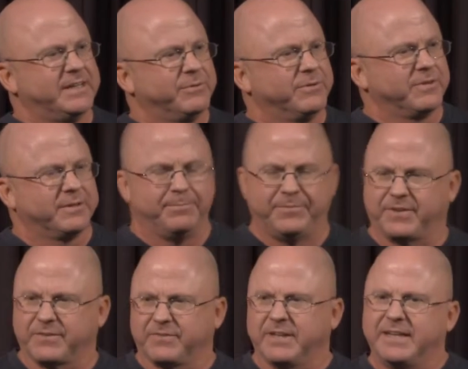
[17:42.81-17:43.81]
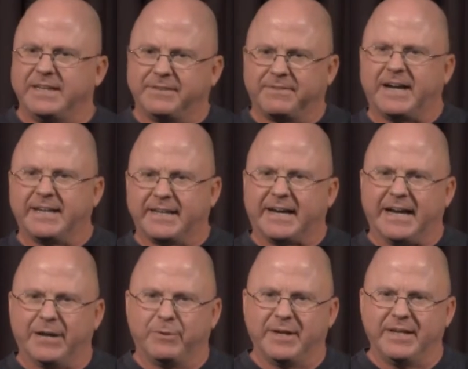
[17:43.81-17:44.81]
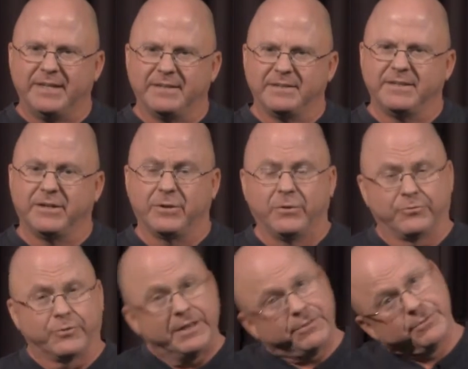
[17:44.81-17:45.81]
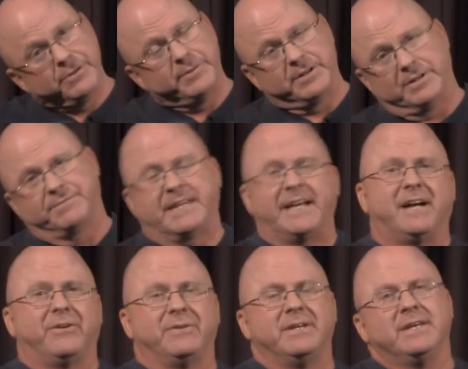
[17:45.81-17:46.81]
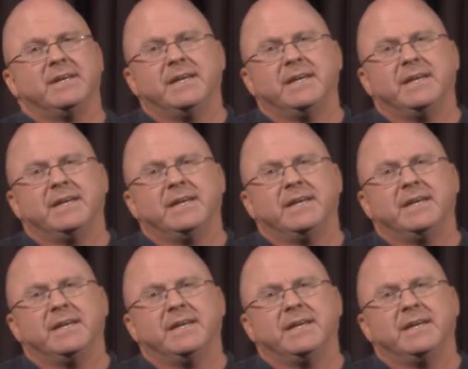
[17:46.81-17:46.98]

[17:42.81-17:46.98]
It was a 6-lane divided highway, you know, going right through the middle of town,